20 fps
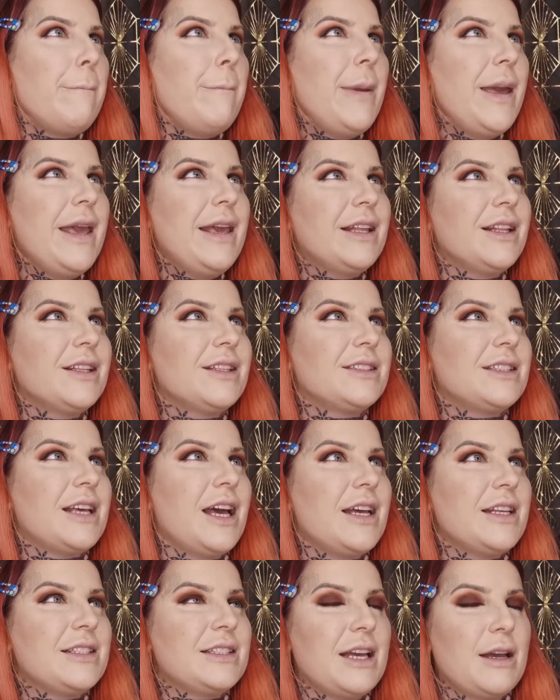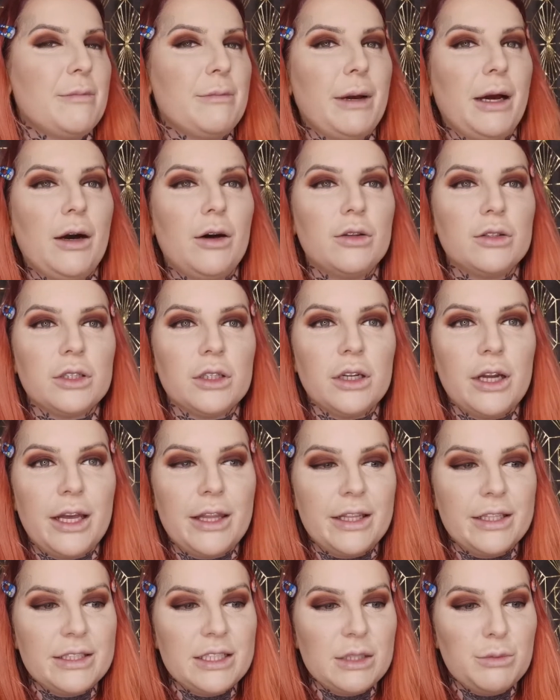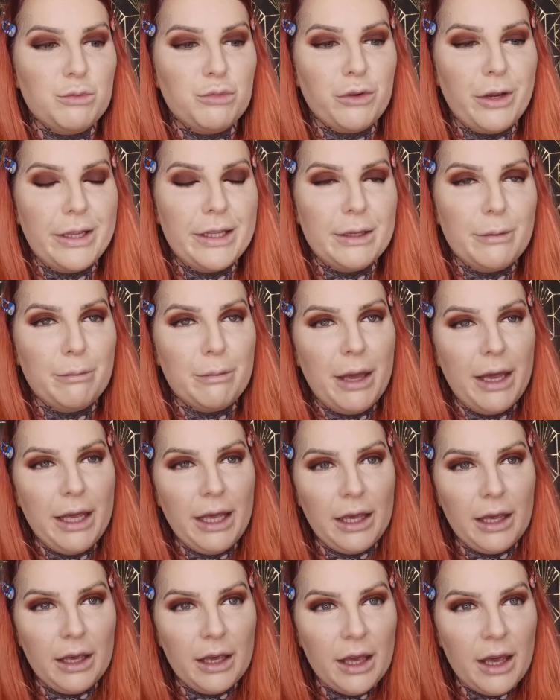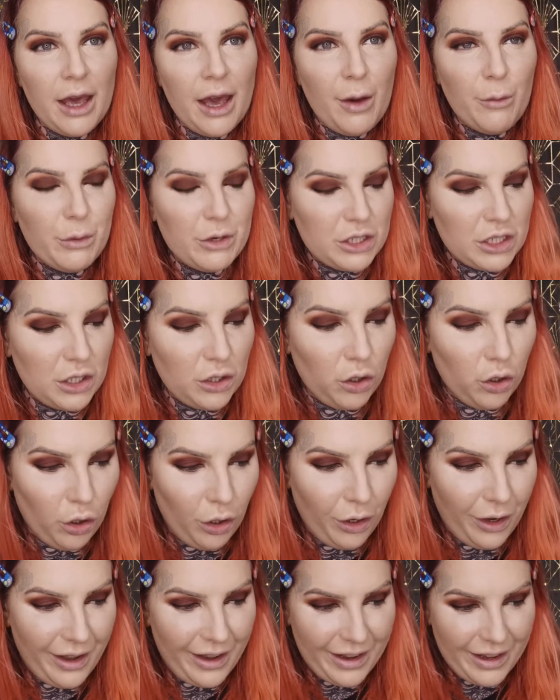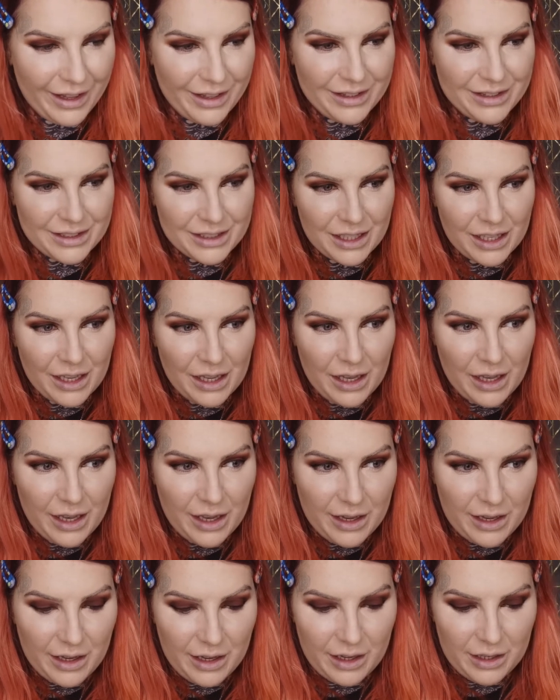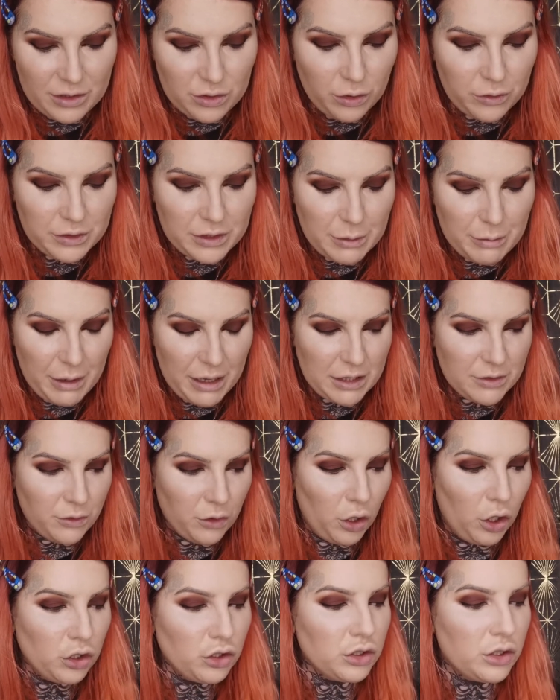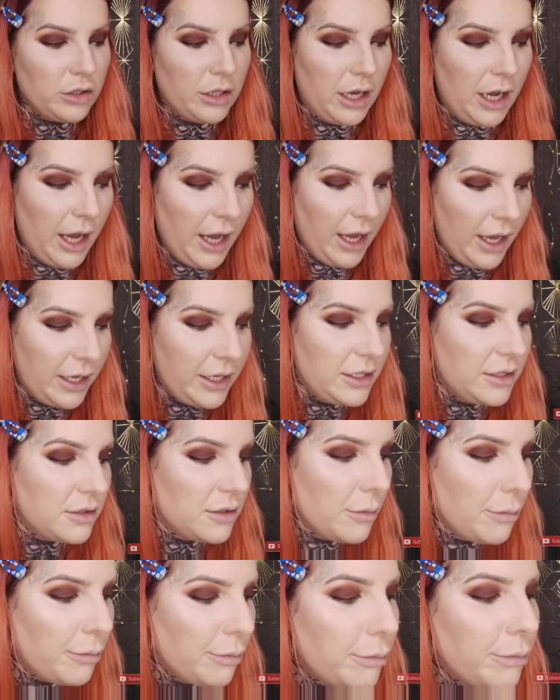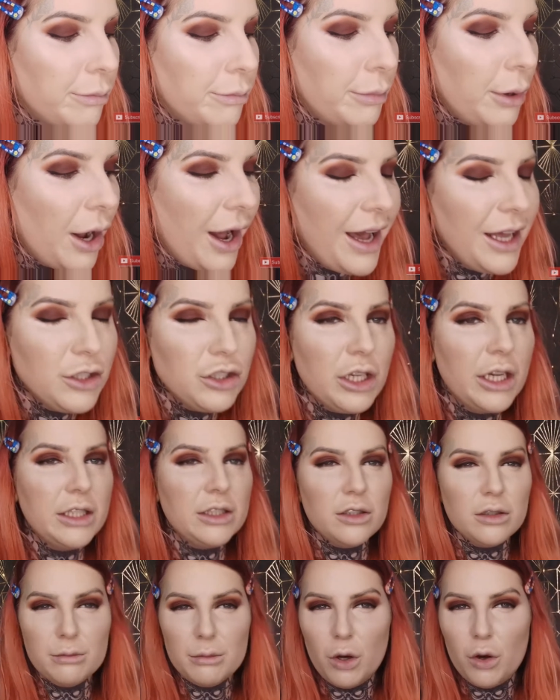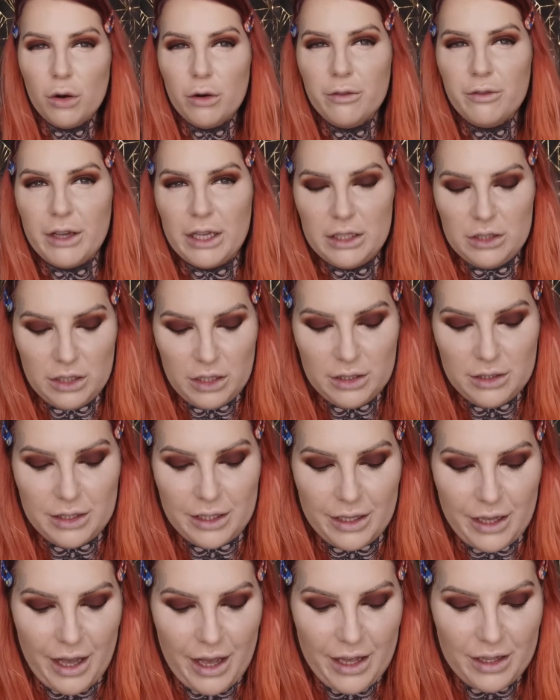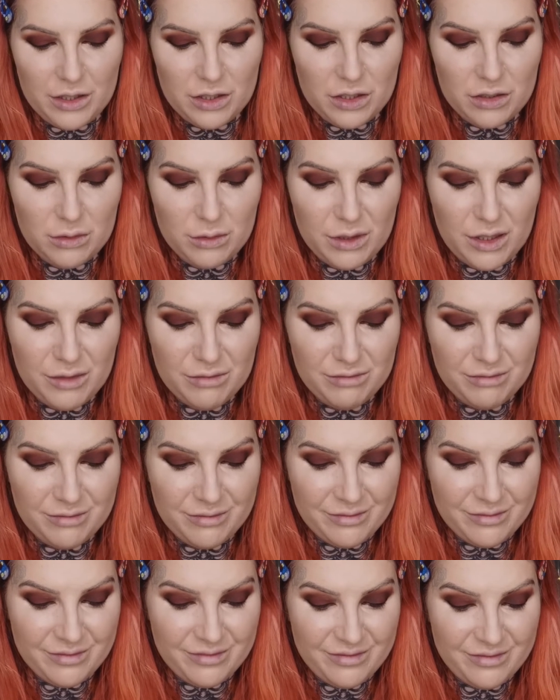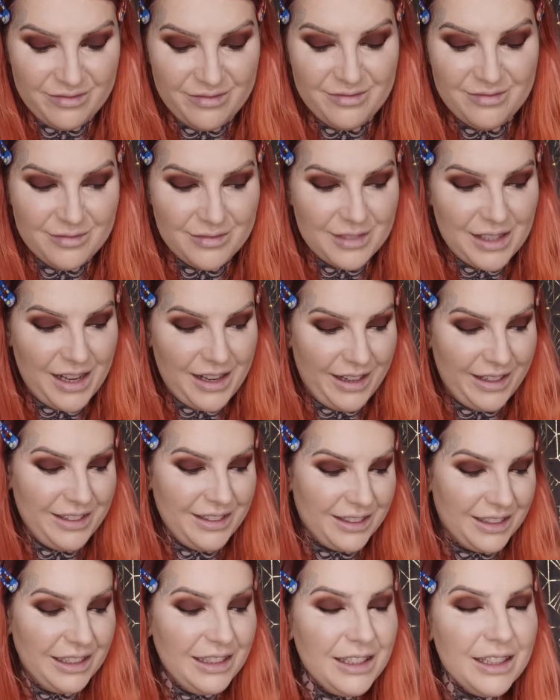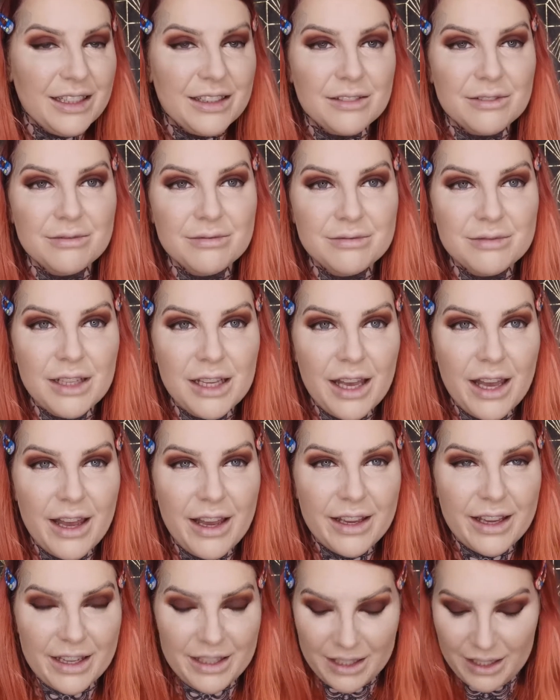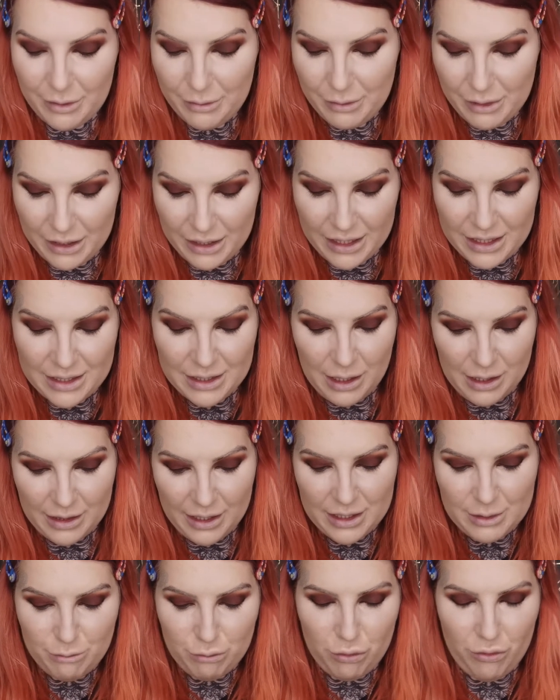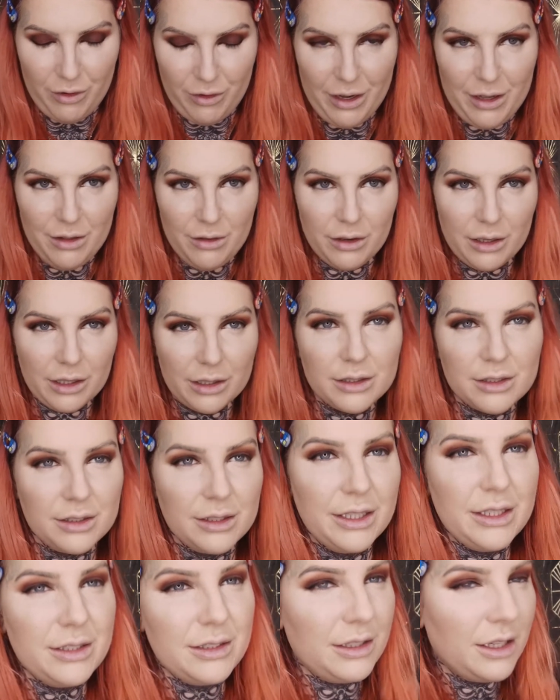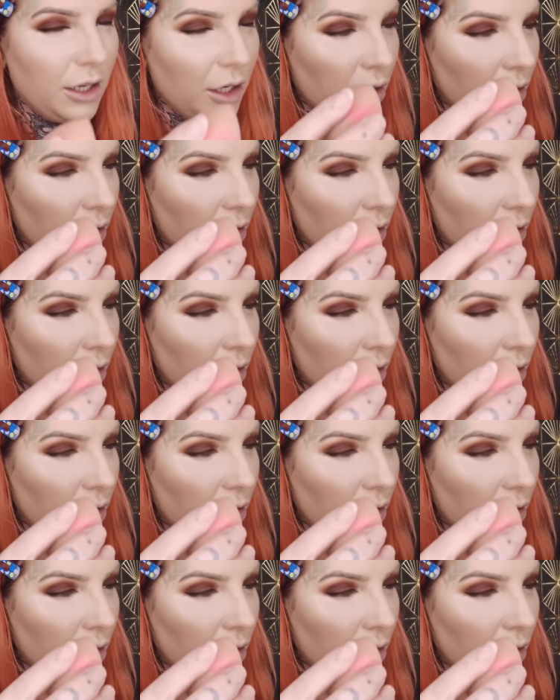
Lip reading: Baking Set Setting Powder. This is Brightening Pink, which I got, and it's obviously best for under the eyes. But I tried it on my whole face yesterday, and you know what? I kind of like it. It kind of gave me a nice bright look and nice